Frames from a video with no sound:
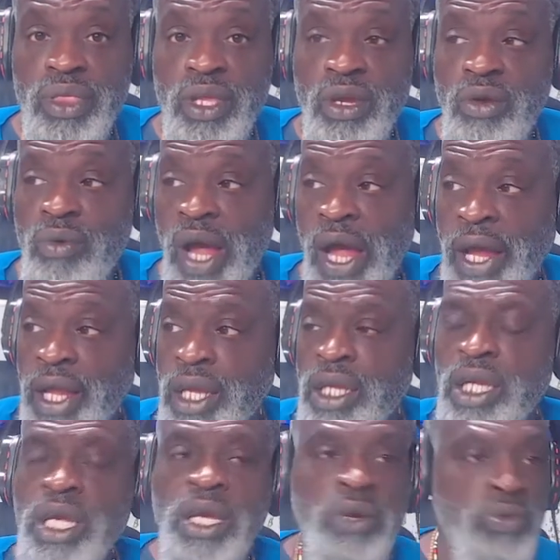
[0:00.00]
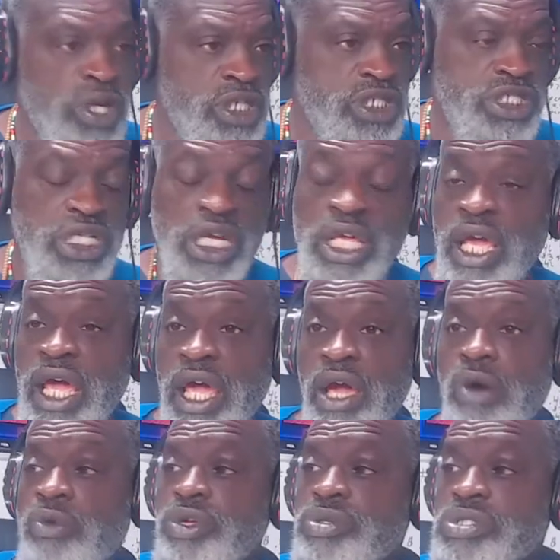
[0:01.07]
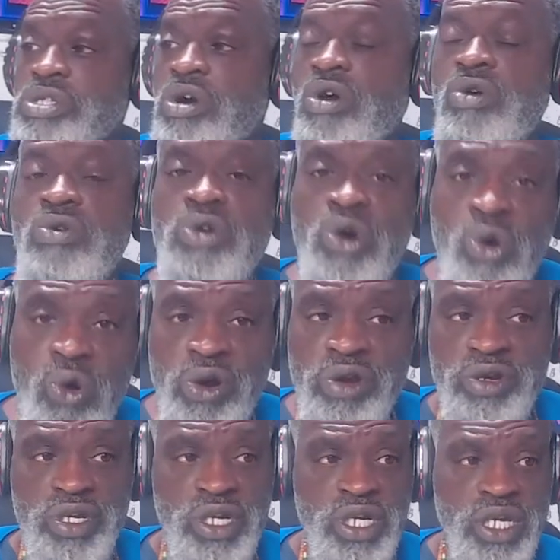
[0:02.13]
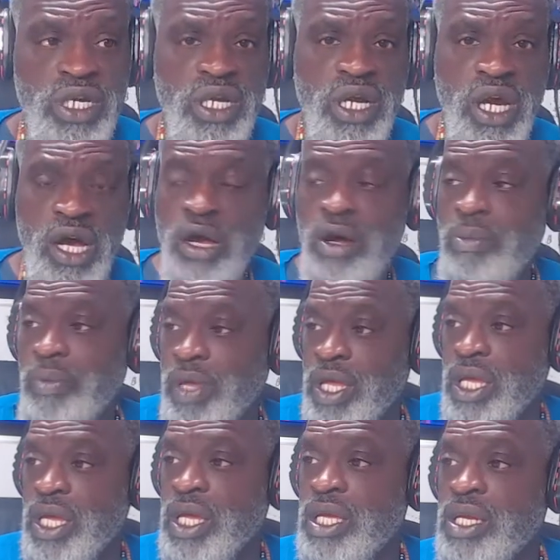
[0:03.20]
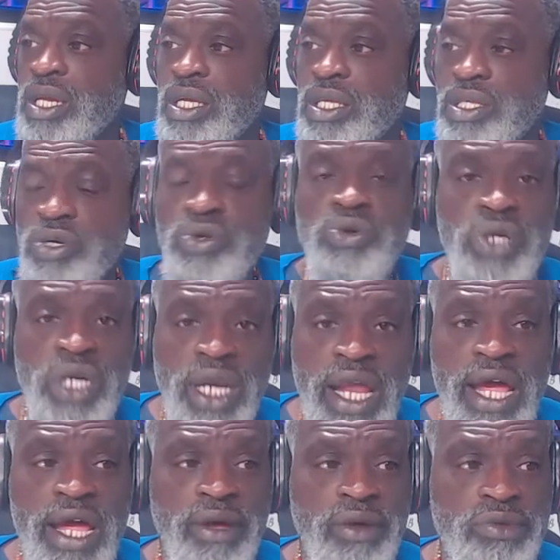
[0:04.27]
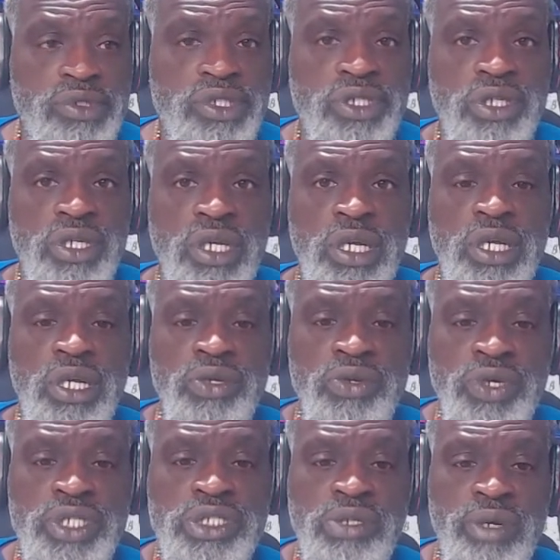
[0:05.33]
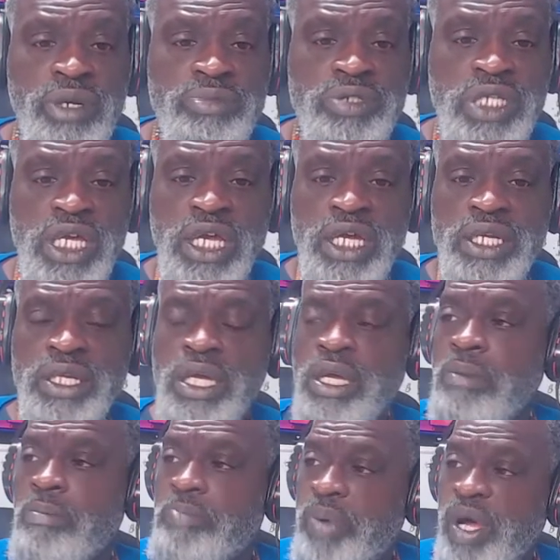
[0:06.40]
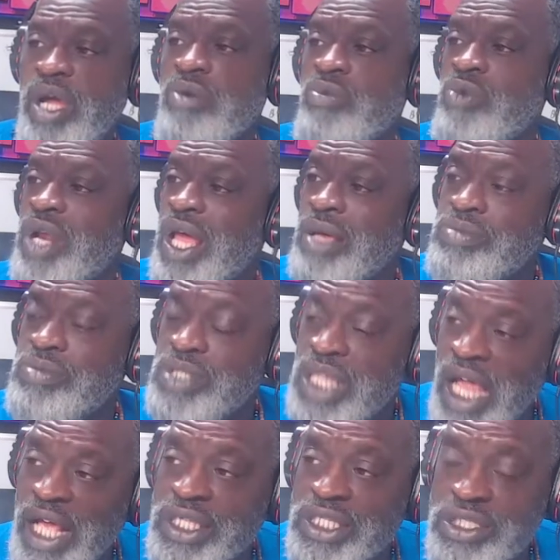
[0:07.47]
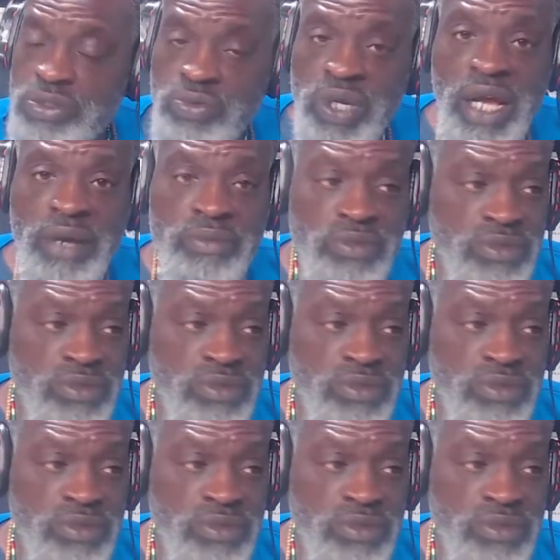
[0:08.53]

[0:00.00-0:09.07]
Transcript: right? We shit, hell, we used to hold court up in the hookah lounge. You understand what I'm saying? But when I'm not when I'm